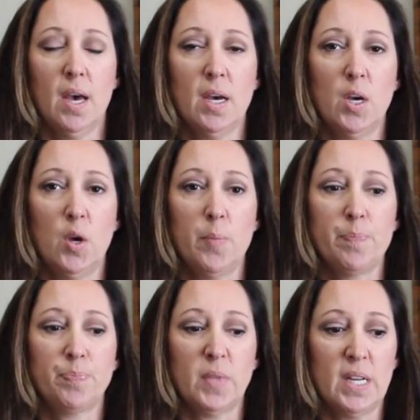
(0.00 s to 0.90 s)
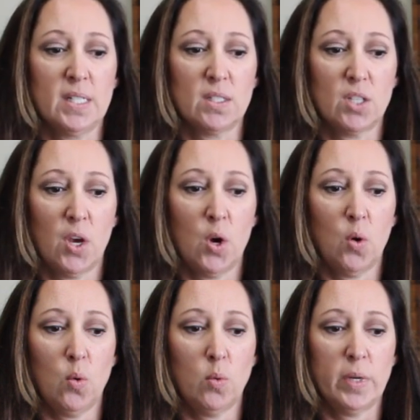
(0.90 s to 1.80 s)
And
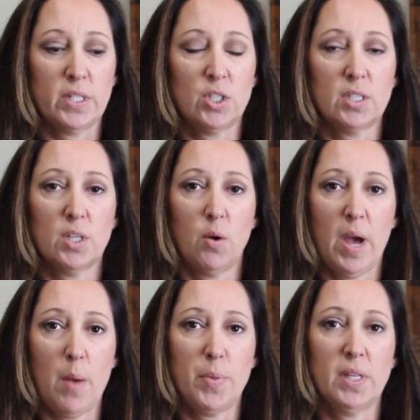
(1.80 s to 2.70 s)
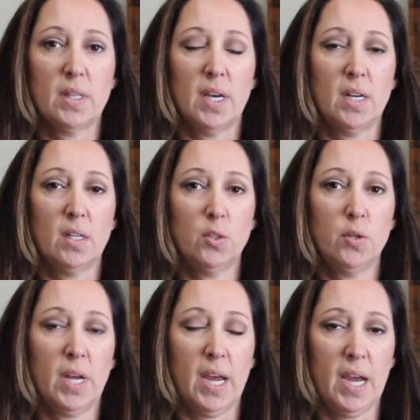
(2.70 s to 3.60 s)
so it just so happened that
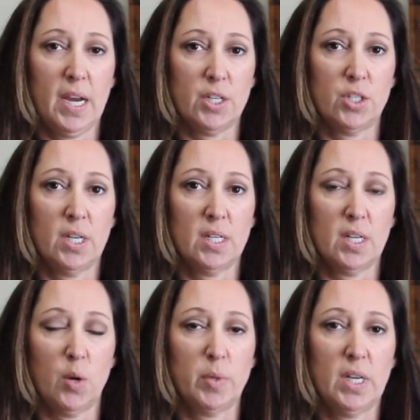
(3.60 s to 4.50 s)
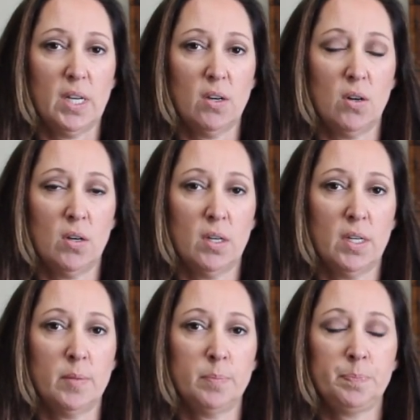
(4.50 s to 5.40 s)
Aluna Ash ended up getting
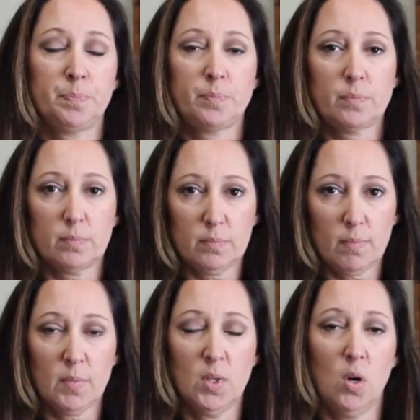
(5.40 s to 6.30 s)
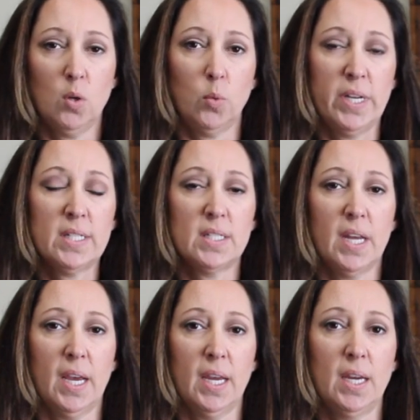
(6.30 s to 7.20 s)
on
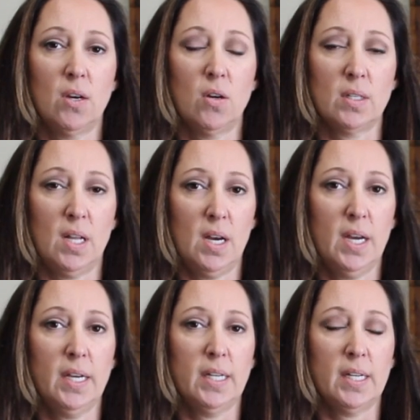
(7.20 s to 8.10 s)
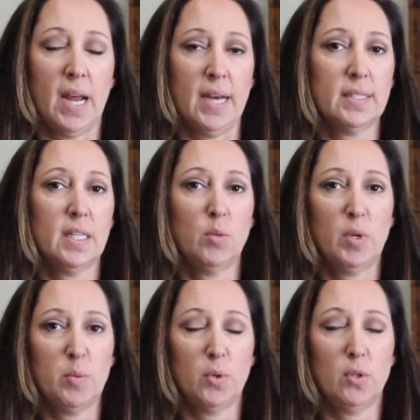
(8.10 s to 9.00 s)
Wednesday online and asking
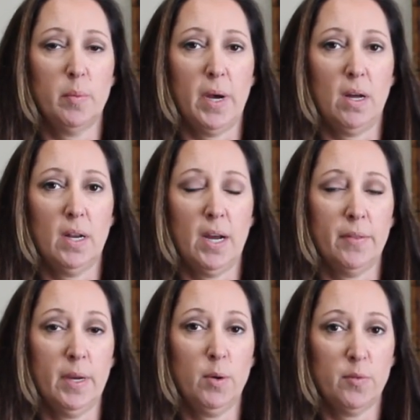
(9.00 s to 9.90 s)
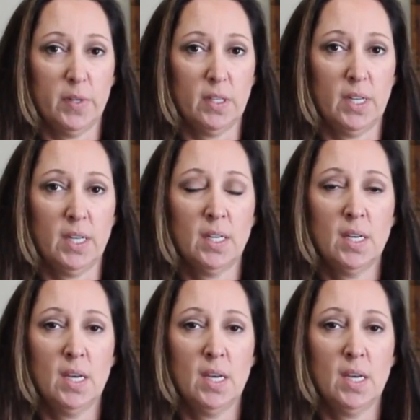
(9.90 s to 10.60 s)
people about how they were feeling.